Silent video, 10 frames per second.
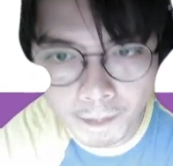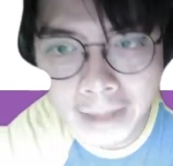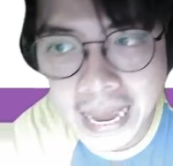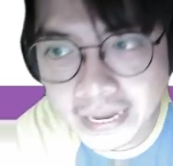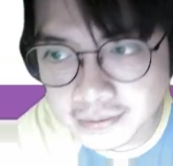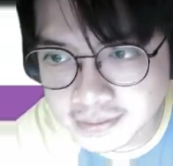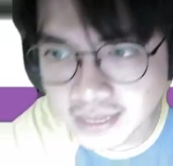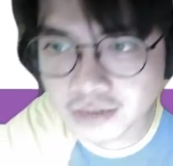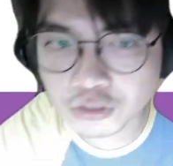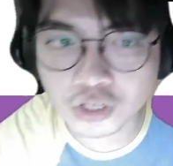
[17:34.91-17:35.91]
minus the
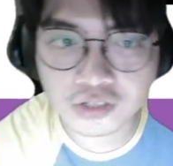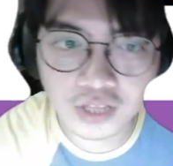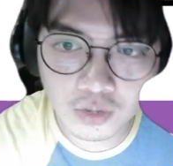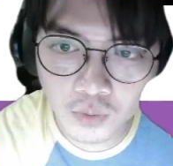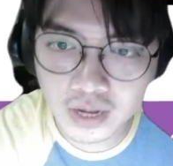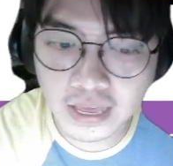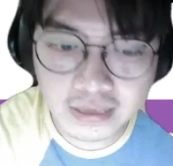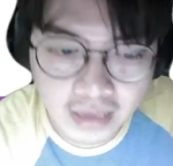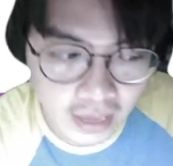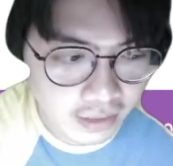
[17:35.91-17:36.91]
energy at state 1,
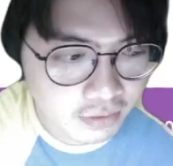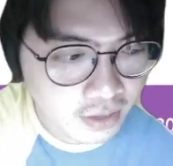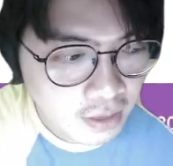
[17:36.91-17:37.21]
aka the